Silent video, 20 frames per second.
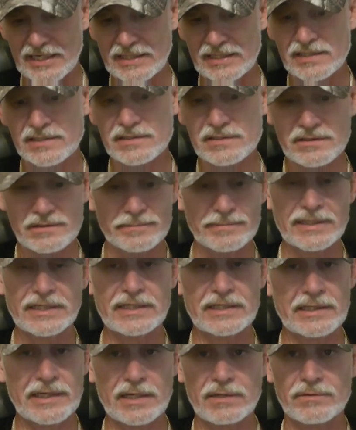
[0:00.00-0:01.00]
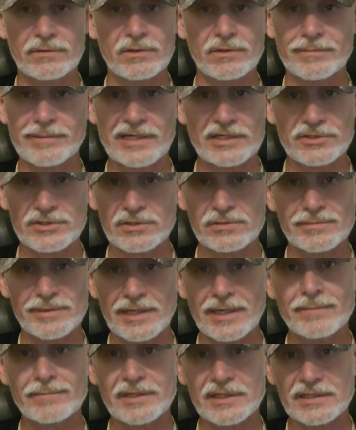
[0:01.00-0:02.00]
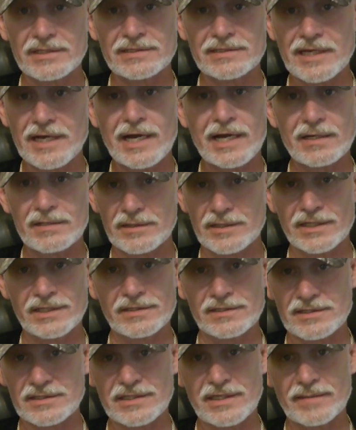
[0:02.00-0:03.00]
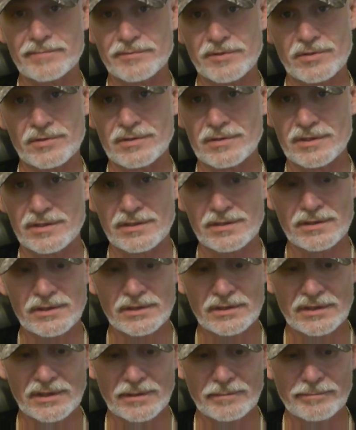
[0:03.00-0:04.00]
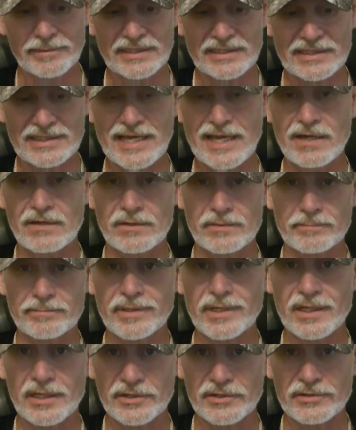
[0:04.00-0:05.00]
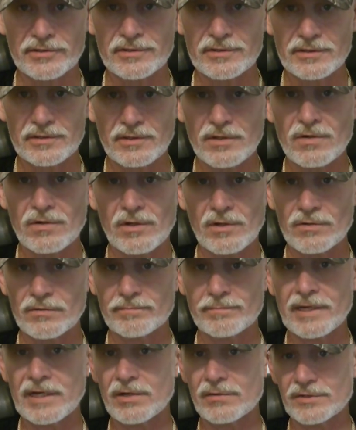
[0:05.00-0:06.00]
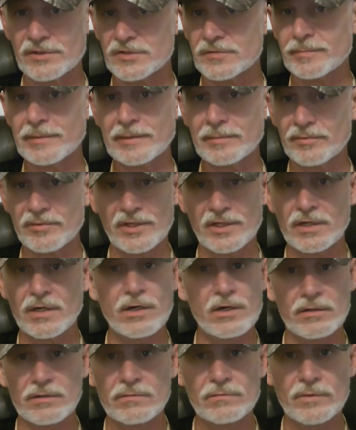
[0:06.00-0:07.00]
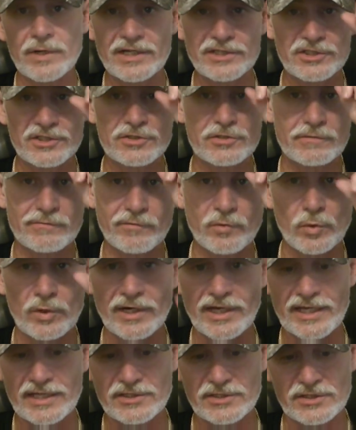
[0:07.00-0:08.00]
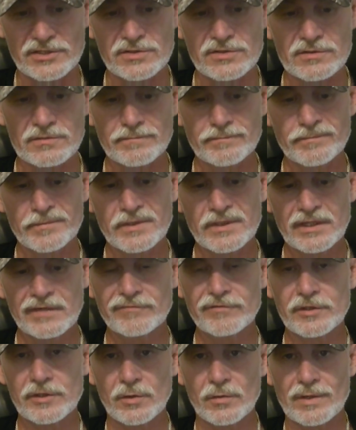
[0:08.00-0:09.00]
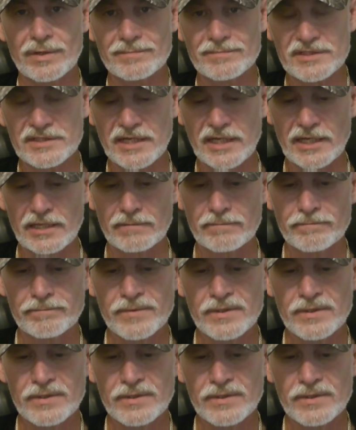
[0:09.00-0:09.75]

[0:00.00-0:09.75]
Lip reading: It is to me. I don't know about you, but I'm getting tired of getting stepped on and beat down and plundered and all by all these people that aren't registered foreign agents, if you know what I'm saying.